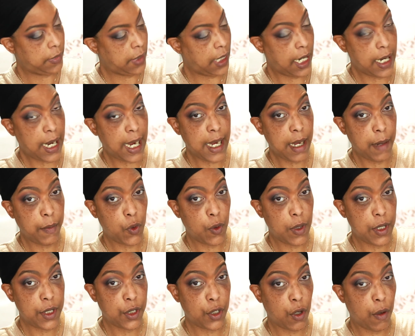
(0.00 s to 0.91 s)
and I am
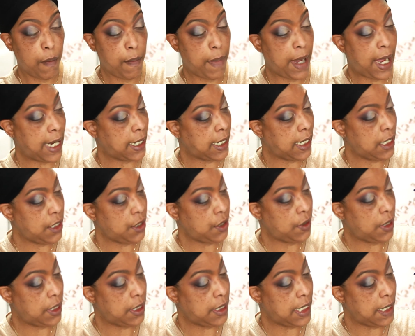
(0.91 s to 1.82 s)
going to go back into
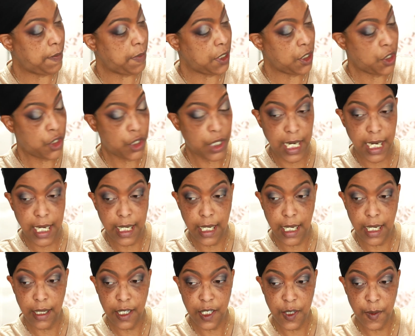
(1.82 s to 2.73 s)
the deepest shade
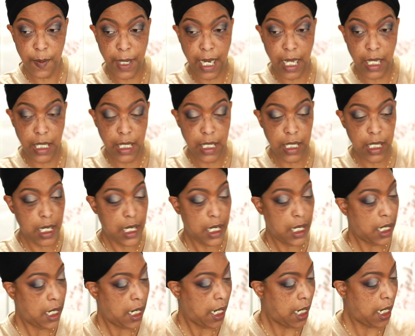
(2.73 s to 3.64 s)
in this palette
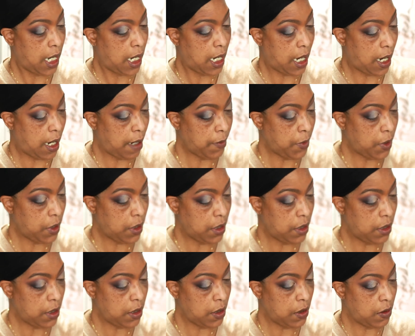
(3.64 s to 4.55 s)
and I'm going to
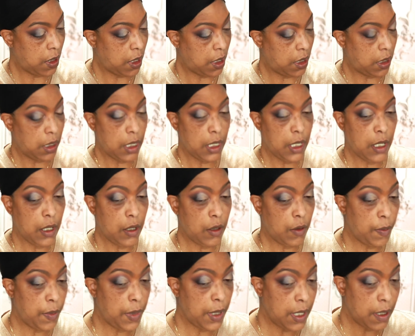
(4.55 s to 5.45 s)
do a little
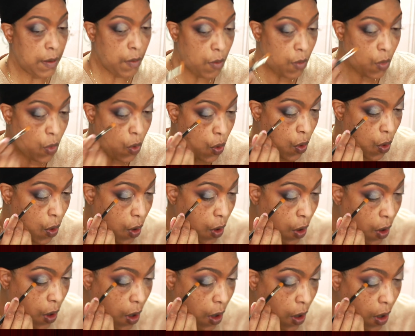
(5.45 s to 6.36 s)
bit
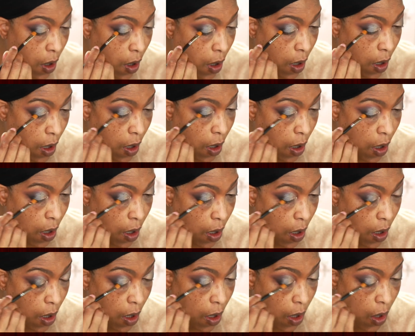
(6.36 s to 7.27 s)
more
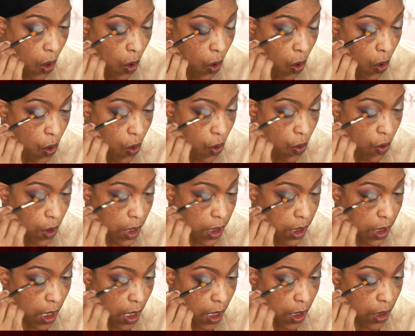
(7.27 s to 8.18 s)

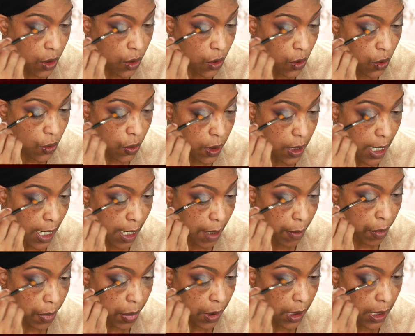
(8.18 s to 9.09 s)
horizontal
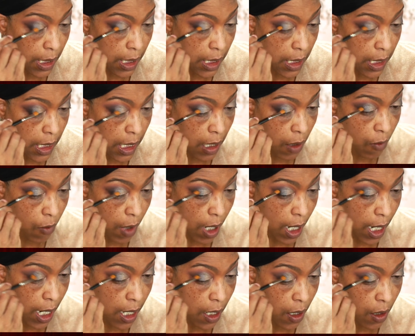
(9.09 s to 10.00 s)
type blending
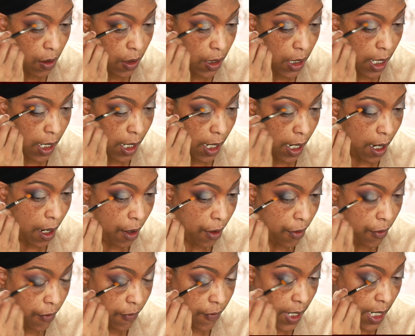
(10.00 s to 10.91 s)
right on that
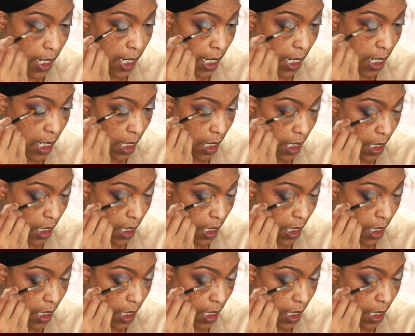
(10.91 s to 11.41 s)
outer V.